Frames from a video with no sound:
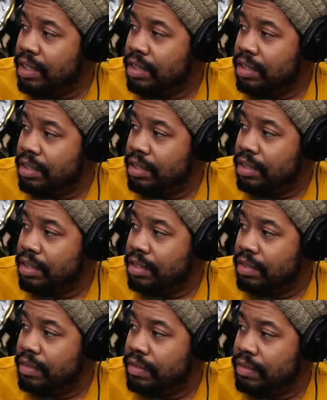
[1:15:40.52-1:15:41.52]
You come back
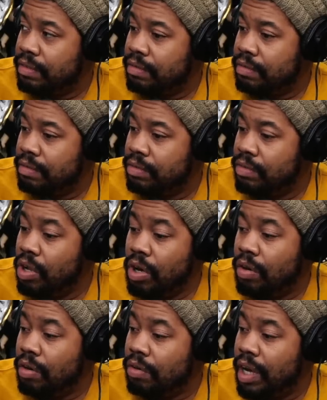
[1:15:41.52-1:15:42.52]
to loving it.
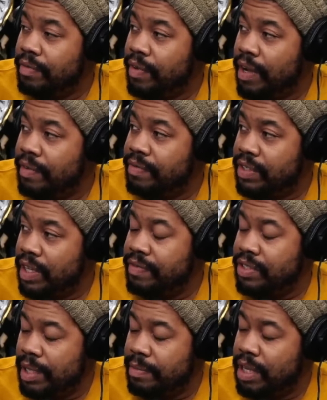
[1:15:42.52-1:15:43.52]
No. Oh, I've, oh. I've, I've
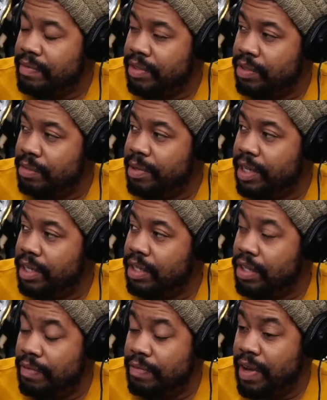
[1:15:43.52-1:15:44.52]
stepped off a little bit. Oh,
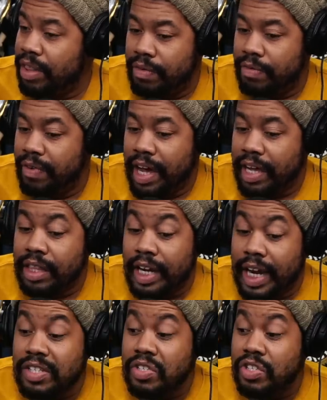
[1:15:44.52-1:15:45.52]
have the you? The oh, fact I that
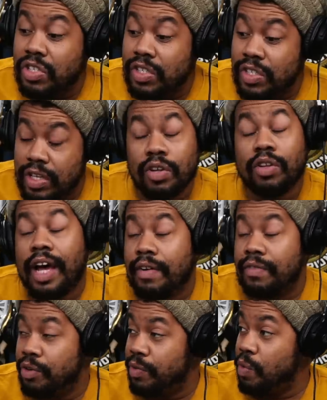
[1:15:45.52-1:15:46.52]
I that. still oh,
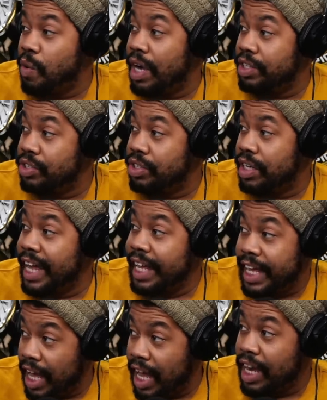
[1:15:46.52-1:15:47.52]
haven't rewatched it. I okay,
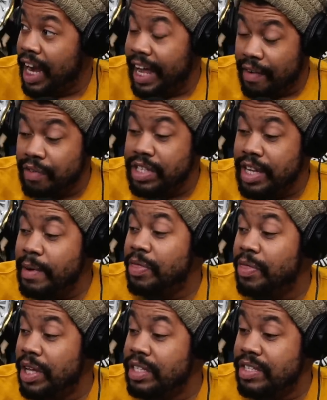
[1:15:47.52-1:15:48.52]
can't. I, every okay. time I
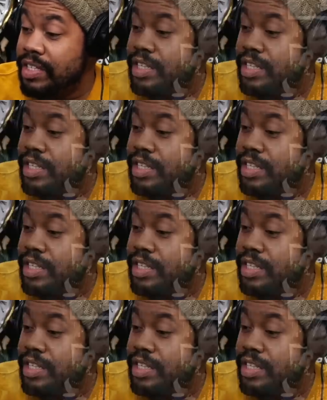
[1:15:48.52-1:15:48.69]
think to sit